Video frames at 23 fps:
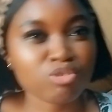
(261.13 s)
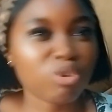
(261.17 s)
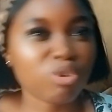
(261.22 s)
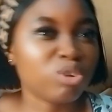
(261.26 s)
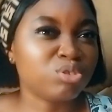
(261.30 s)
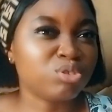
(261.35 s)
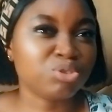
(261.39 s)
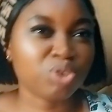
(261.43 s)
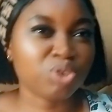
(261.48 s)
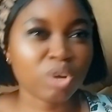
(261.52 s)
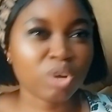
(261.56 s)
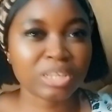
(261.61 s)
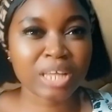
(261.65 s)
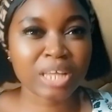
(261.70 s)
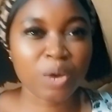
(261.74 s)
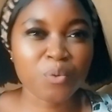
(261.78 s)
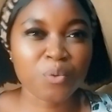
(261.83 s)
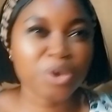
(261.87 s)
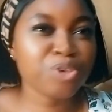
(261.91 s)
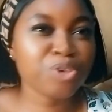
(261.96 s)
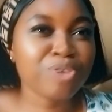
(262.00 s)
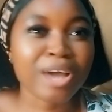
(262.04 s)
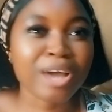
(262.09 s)
or the other
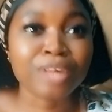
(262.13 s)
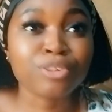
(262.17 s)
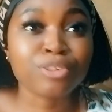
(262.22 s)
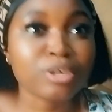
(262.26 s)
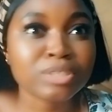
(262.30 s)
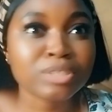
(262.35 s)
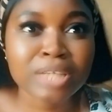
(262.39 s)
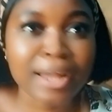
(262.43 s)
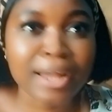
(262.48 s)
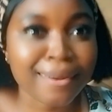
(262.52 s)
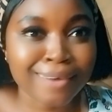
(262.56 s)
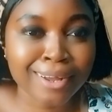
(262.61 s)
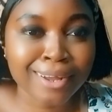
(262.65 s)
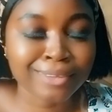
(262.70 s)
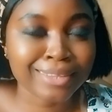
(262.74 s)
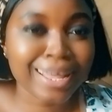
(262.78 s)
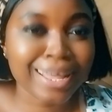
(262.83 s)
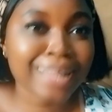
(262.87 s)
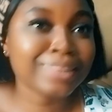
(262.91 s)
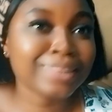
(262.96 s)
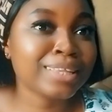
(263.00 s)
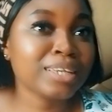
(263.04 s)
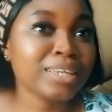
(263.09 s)
when you are not around.
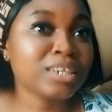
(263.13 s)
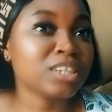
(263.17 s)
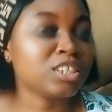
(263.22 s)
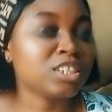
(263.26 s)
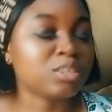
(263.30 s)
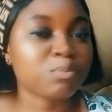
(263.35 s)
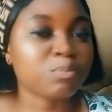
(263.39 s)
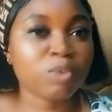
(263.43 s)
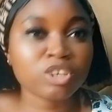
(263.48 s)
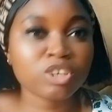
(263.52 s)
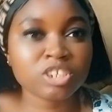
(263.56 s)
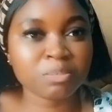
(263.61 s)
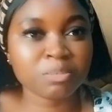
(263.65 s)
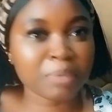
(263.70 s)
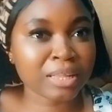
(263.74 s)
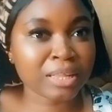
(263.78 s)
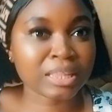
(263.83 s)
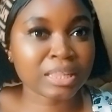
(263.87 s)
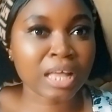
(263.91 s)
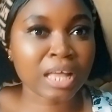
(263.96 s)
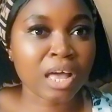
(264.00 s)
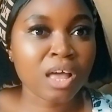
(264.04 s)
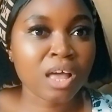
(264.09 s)
I think it's much
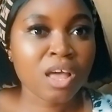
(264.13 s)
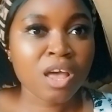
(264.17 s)
better.